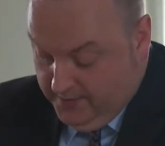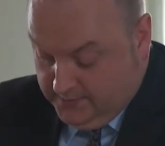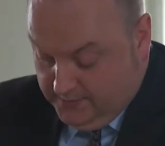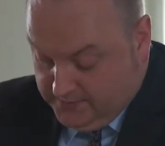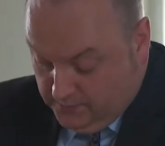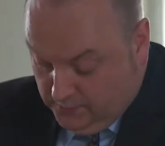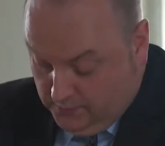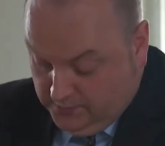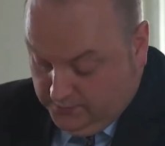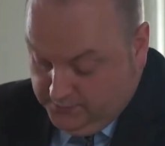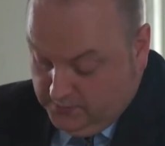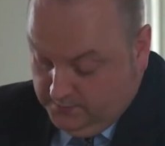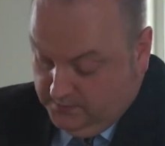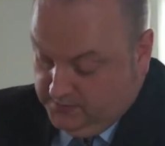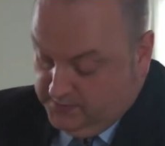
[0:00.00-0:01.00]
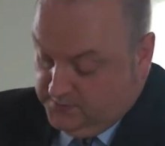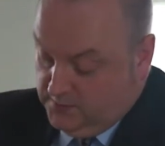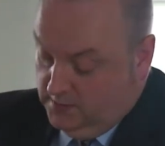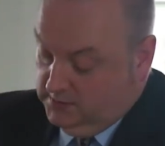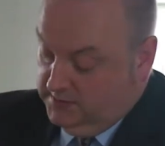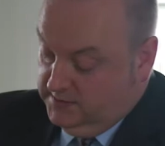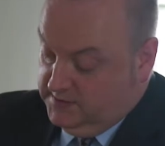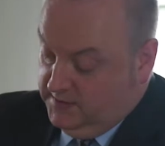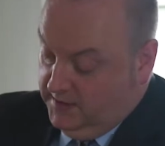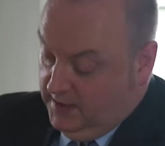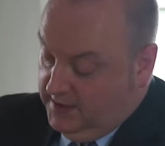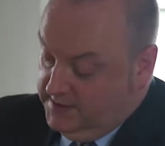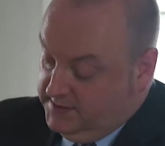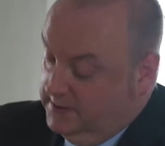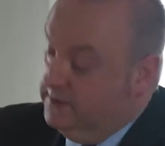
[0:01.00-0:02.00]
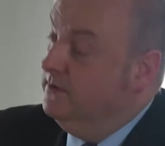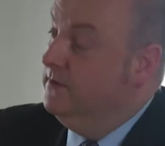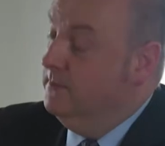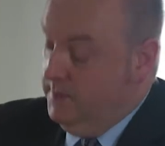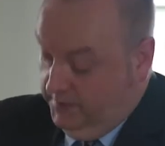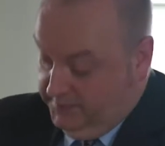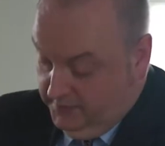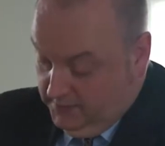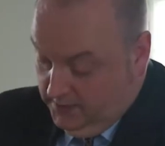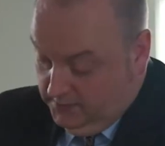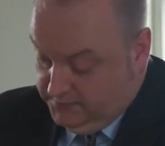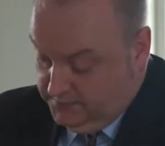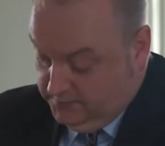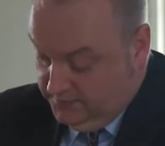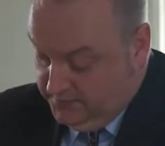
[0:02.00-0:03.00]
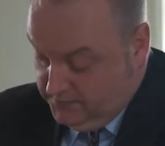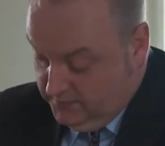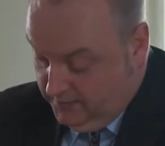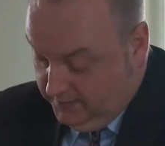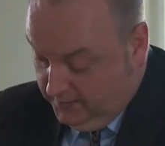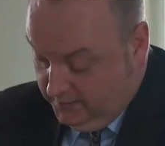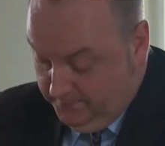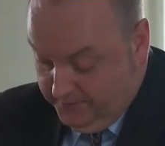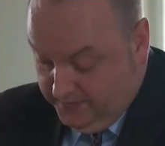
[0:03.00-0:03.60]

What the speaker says: This all contributed strongly to the idea of a multicultural Australia,